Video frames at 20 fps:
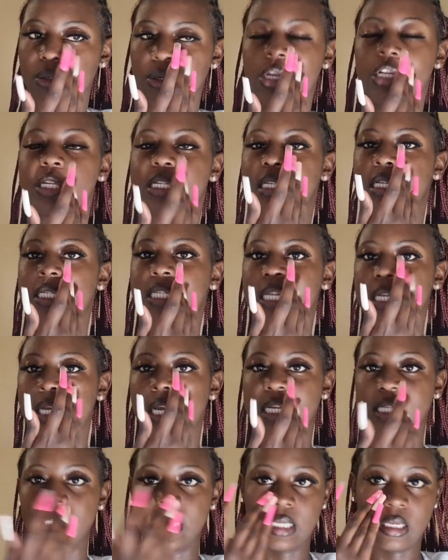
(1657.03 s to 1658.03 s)
It's just in
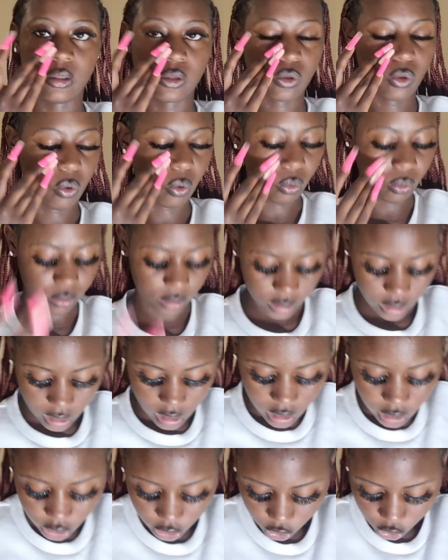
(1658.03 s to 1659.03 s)
case it gets cold.
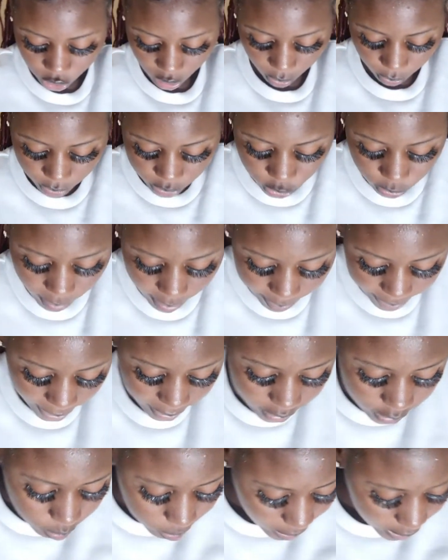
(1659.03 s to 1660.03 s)
So I went to my
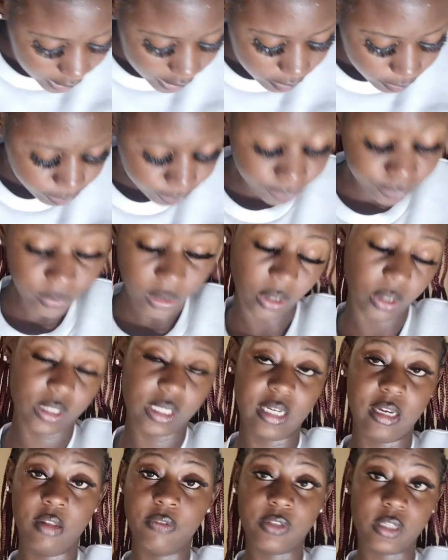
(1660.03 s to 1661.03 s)
brother's place,
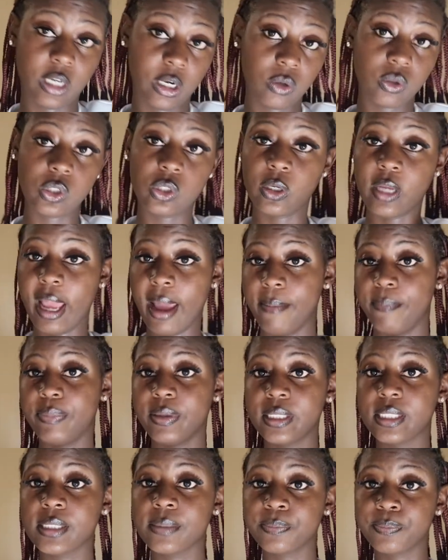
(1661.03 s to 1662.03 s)
because he lives close to
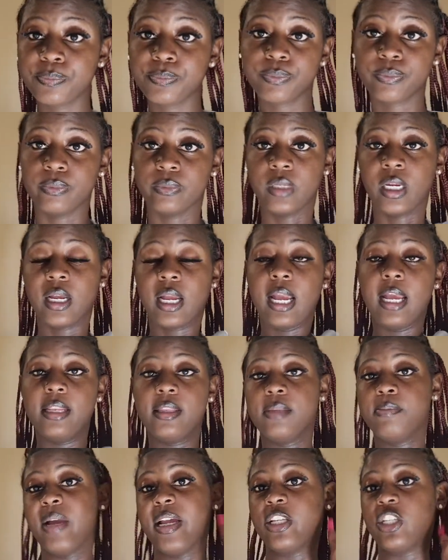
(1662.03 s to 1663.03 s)
campus
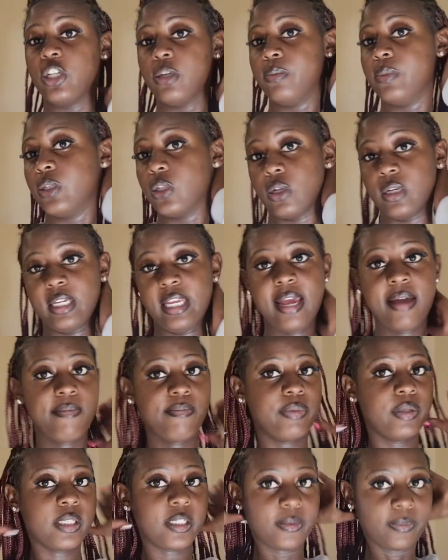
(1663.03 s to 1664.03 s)
and my gym is on
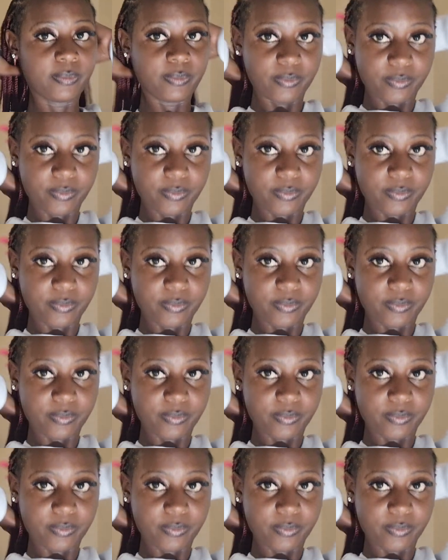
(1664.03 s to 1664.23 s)
campus.